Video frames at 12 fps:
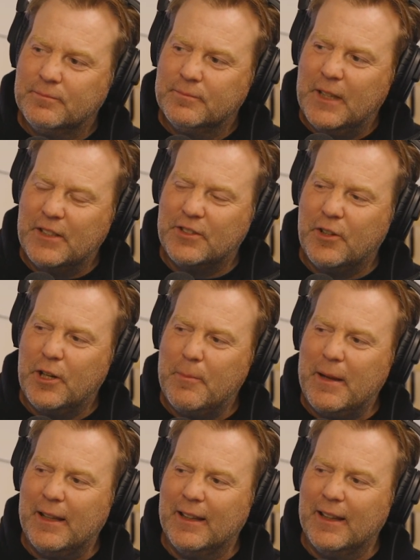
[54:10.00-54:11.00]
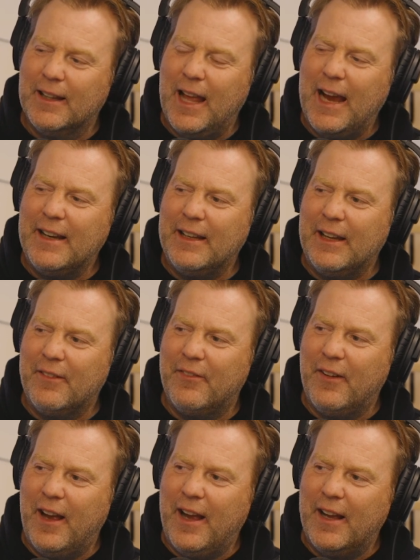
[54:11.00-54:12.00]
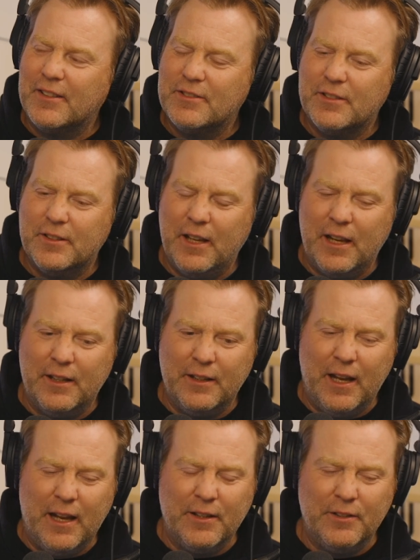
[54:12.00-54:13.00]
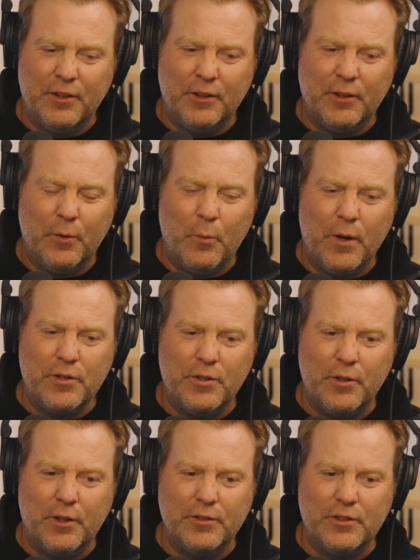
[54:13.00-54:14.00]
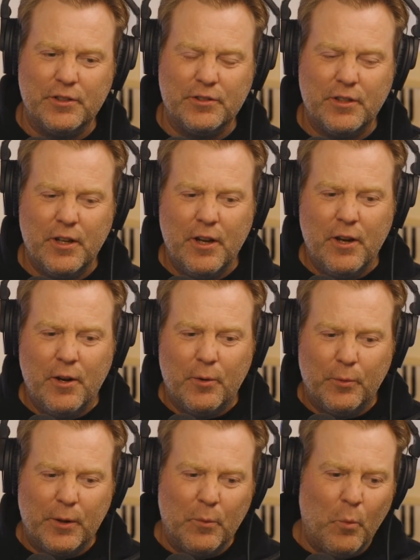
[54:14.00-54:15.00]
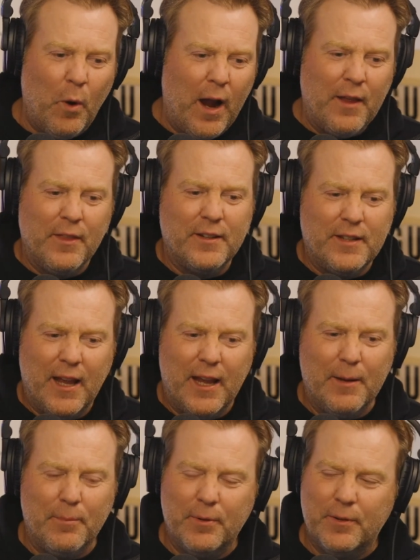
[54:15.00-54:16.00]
It's gonna be lightning fast, and you're gonna wish you could just rewind the tape